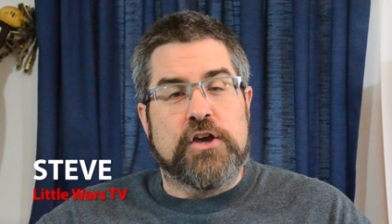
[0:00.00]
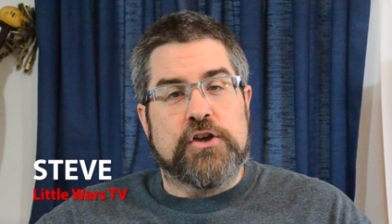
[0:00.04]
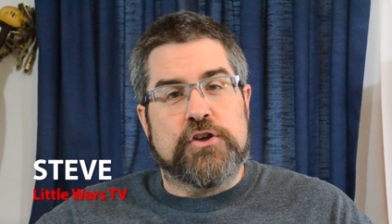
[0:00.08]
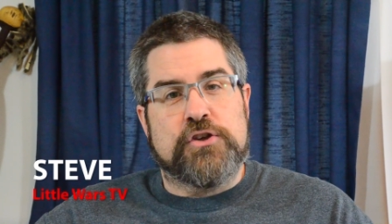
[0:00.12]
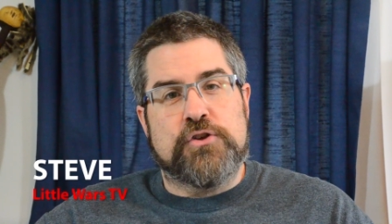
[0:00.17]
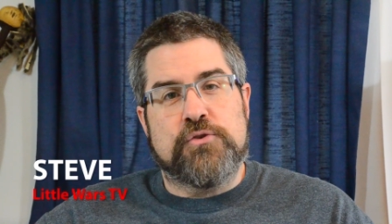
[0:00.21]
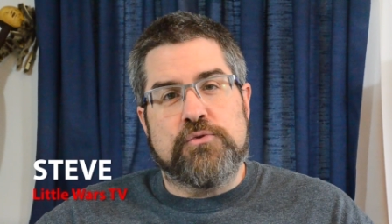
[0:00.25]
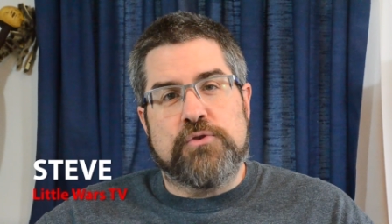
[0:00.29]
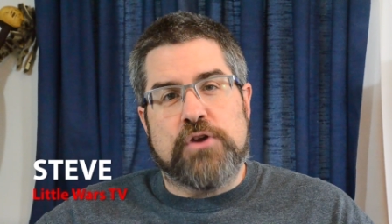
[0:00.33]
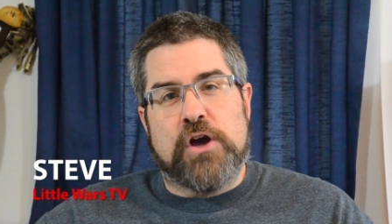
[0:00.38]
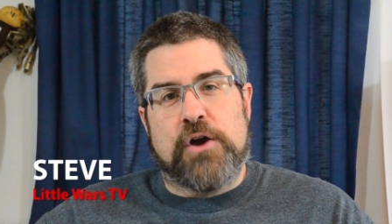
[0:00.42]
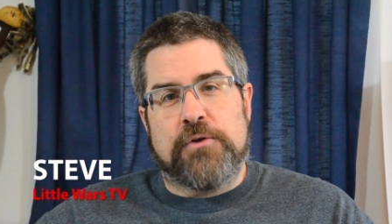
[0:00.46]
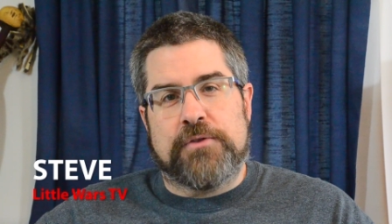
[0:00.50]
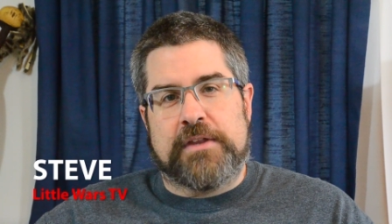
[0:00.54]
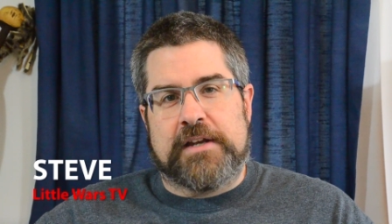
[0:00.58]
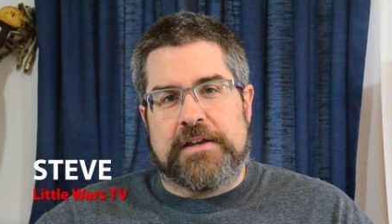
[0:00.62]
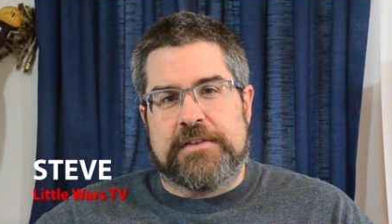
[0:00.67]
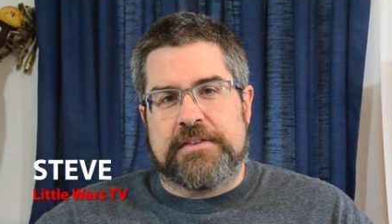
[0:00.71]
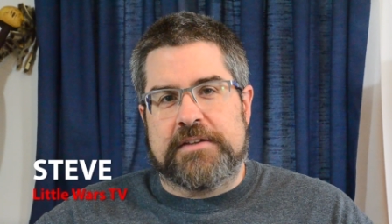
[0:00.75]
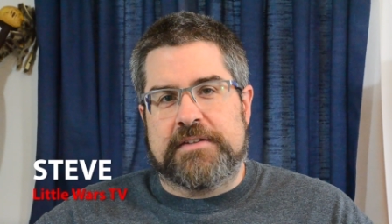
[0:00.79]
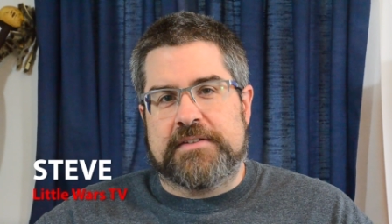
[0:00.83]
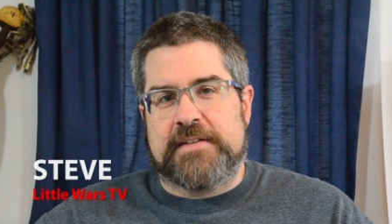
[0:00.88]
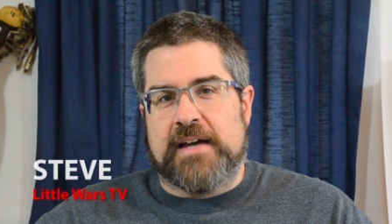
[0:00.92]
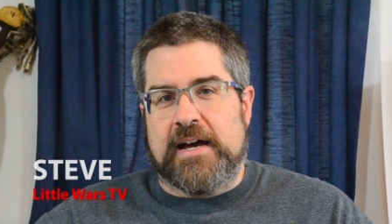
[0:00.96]
you know that at
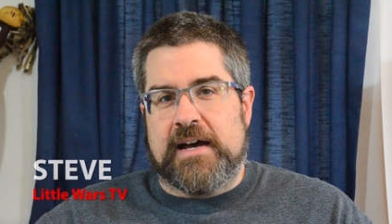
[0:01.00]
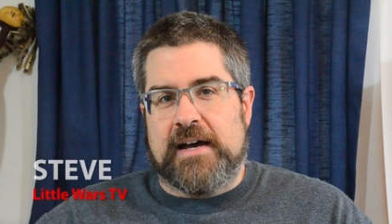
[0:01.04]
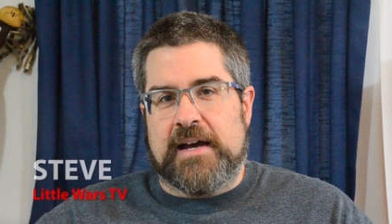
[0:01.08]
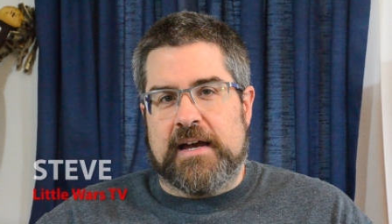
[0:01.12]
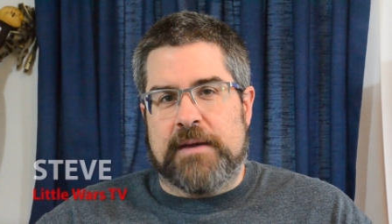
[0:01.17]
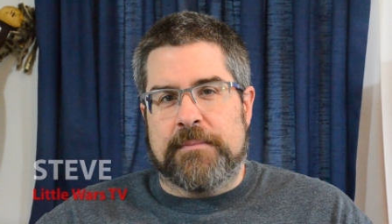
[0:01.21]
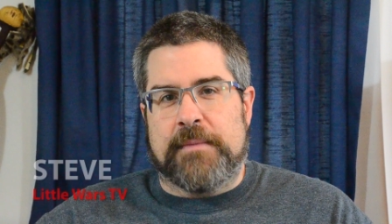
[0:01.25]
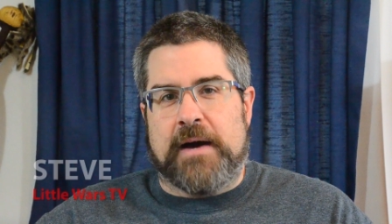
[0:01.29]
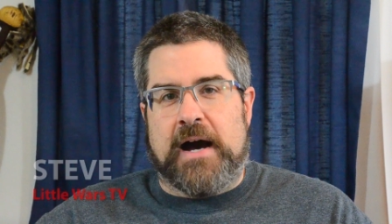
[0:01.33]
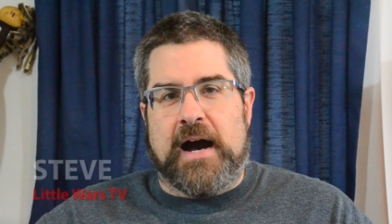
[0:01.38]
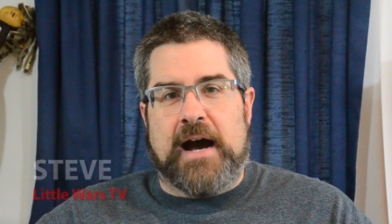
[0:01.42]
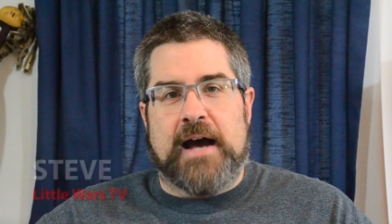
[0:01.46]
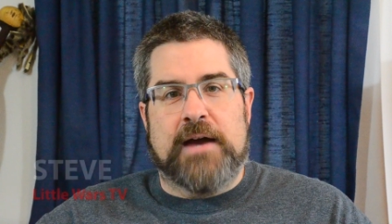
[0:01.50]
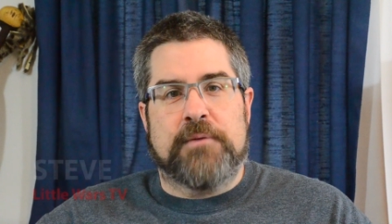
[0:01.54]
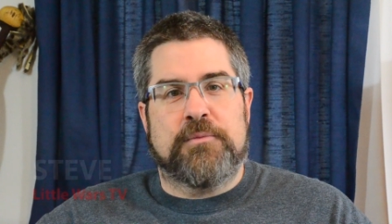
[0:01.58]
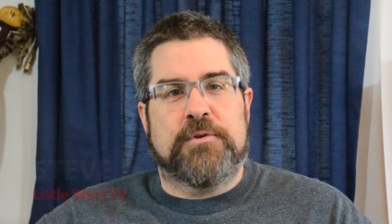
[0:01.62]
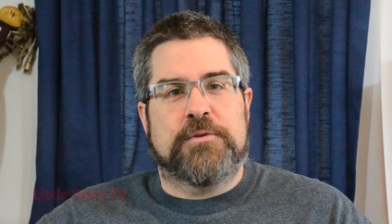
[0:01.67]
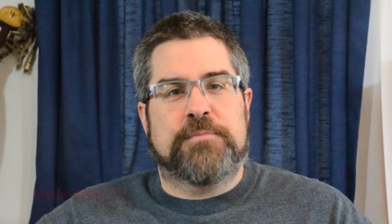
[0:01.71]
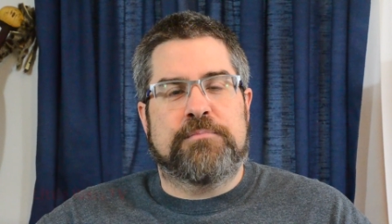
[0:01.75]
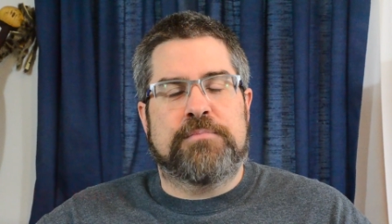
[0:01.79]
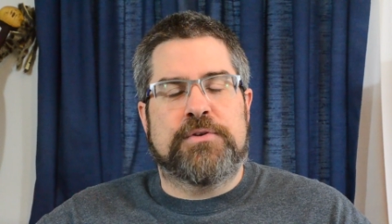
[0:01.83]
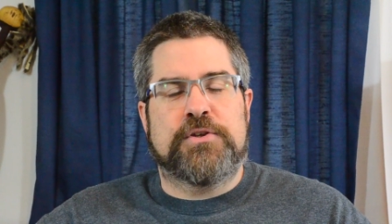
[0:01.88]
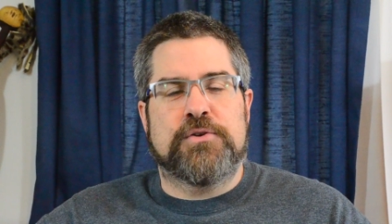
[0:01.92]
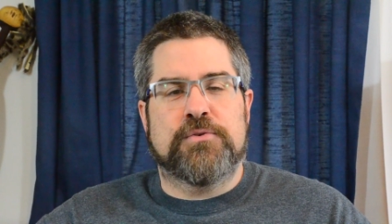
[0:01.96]
the time, I
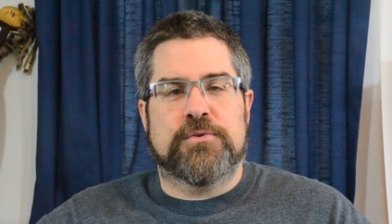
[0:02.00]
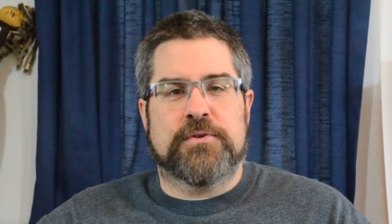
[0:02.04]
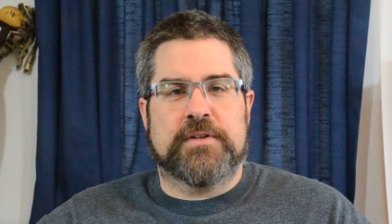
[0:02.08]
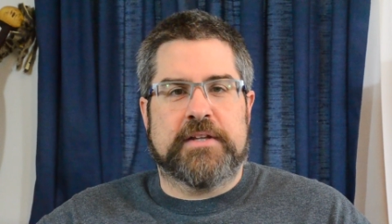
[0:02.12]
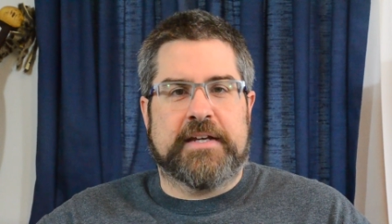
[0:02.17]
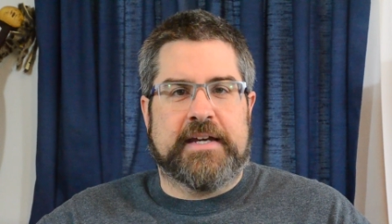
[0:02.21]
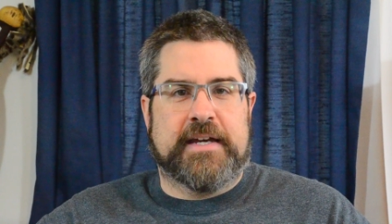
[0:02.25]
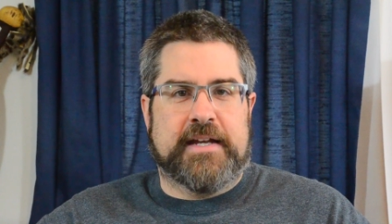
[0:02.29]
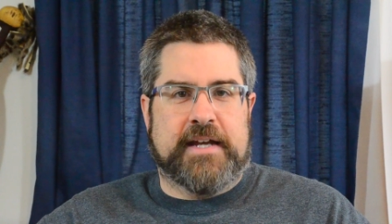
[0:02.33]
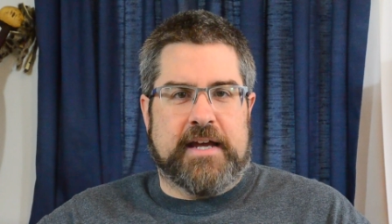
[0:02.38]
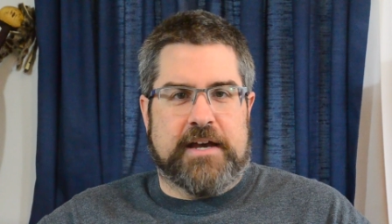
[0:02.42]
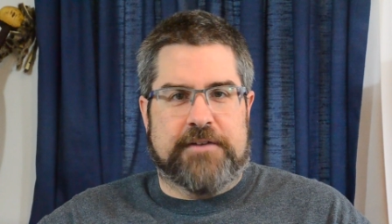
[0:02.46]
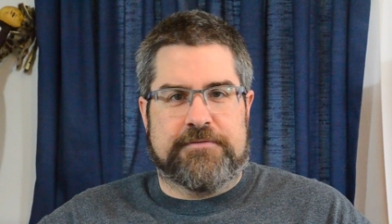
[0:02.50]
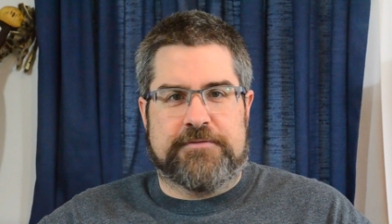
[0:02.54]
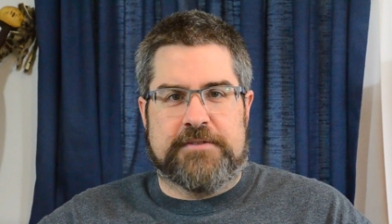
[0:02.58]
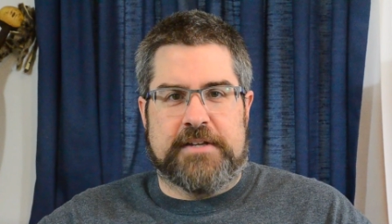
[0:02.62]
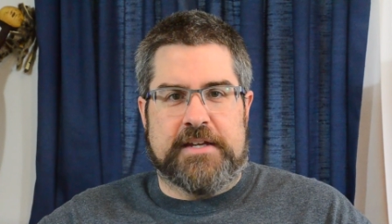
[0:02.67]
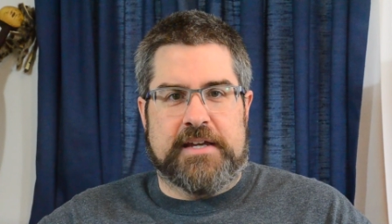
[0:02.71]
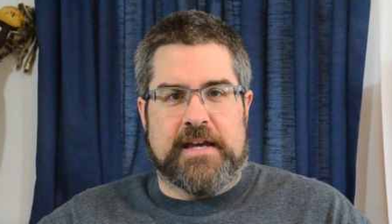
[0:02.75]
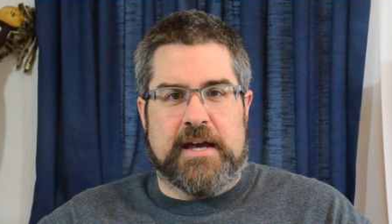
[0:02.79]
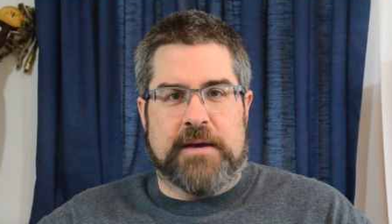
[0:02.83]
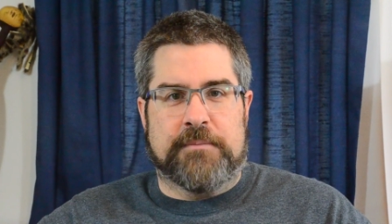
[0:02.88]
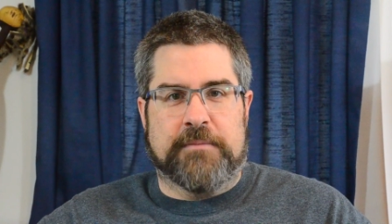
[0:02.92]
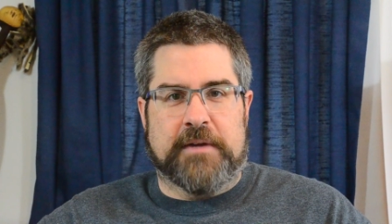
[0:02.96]
was purely an
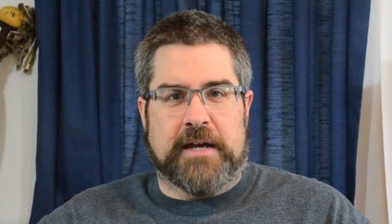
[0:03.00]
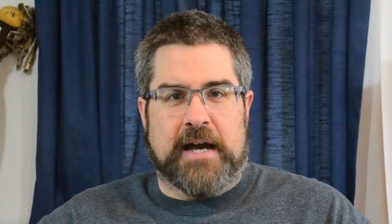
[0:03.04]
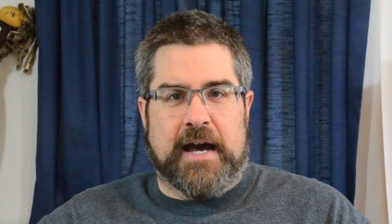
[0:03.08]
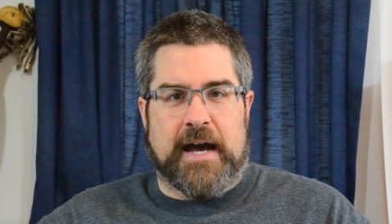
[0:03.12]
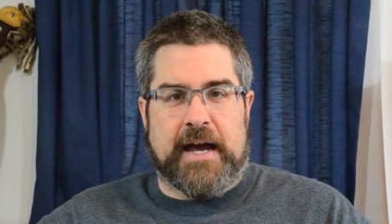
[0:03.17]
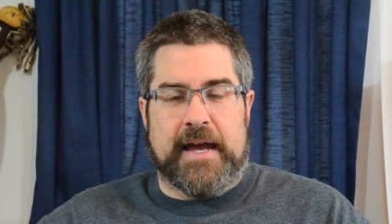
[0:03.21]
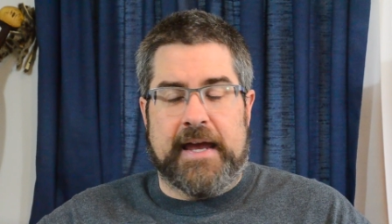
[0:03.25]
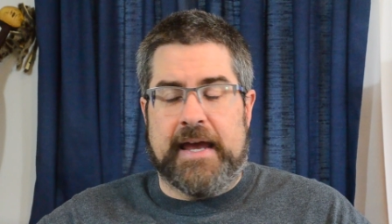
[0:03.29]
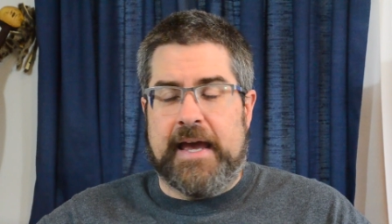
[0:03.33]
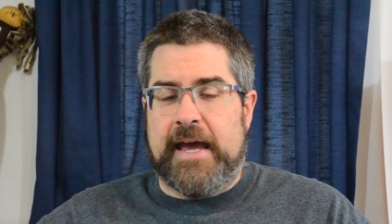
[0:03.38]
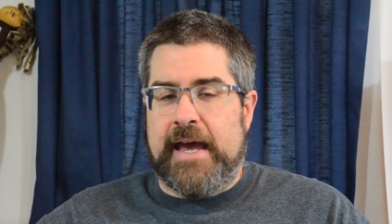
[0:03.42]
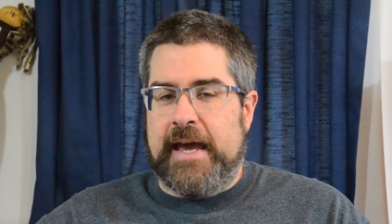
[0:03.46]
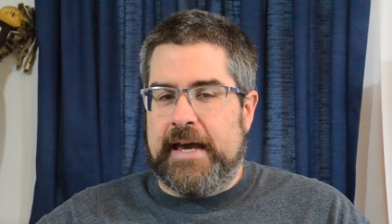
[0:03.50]
FDM guy